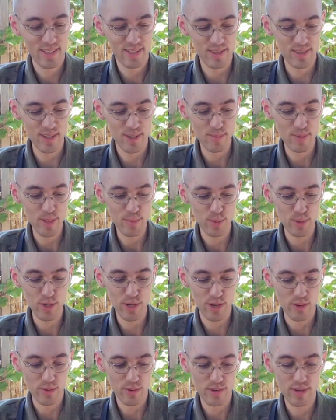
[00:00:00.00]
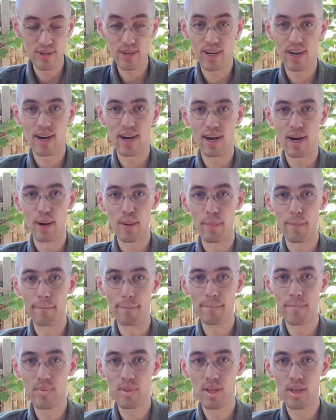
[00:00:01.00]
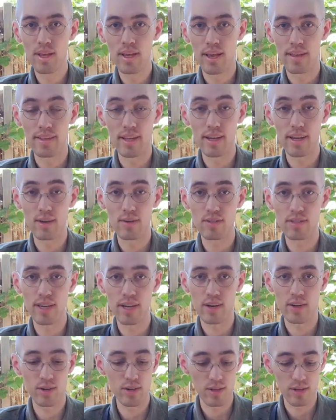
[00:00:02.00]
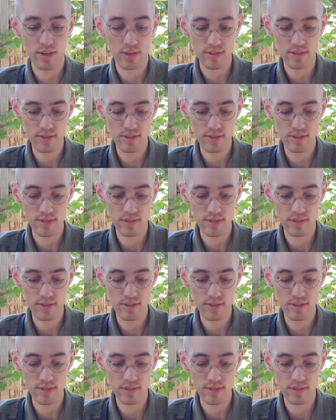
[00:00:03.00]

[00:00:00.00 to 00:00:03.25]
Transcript: Some people don't. And like I was saying earlier,